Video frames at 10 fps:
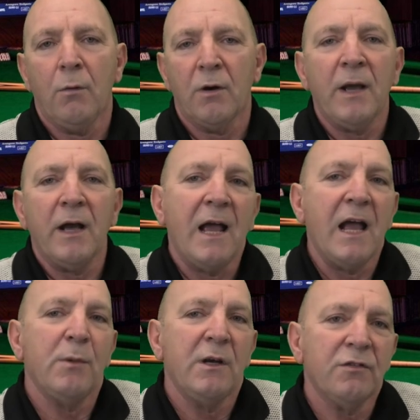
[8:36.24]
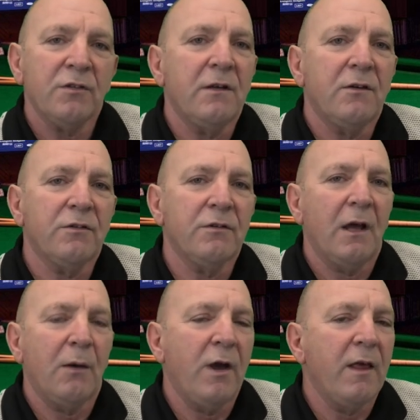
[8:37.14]
what about how many seats
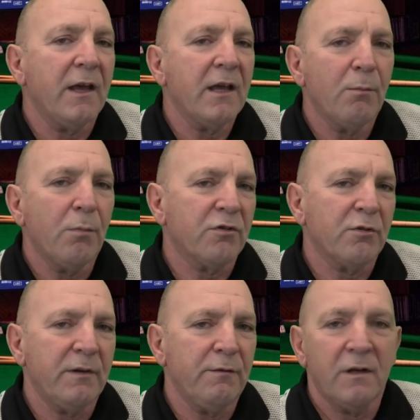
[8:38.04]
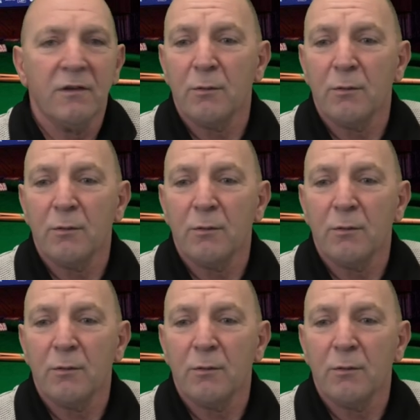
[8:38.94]
and where they can possibly fit?